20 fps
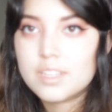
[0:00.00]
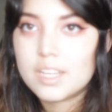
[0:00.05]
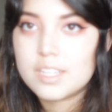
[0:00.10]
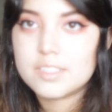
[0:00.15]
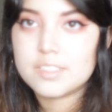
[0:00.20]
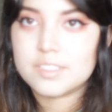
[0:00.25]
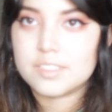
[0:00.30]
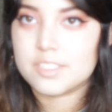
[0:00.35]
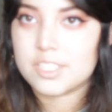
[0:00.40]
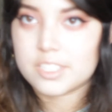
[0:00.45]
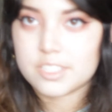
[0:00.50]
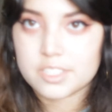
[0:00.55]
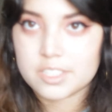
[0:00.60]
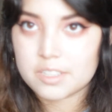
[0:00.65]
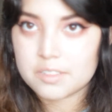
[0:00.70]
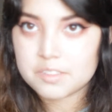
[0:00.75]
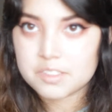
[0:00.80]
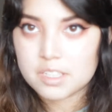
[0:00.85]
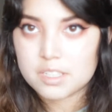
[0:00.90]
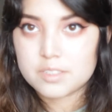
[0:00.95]
light's
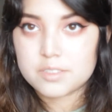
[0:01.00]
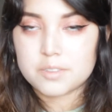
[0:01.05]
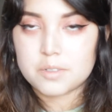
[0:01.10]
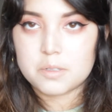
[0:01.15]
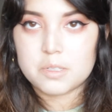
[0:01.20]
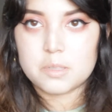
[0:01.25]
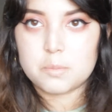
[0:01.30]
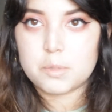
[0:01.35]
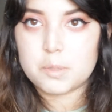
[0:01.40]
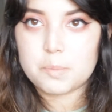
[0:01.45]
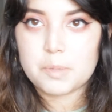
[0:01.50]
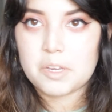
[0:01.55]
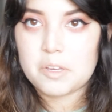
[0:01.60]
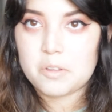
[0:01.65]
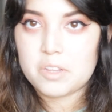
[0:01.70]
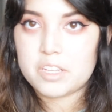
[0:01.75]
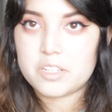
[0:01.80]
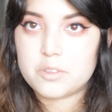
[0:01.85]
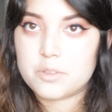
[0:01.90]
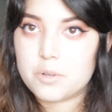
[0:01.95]
changing outside, so I'm going to be
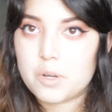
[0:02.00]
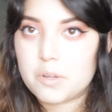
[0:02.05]
light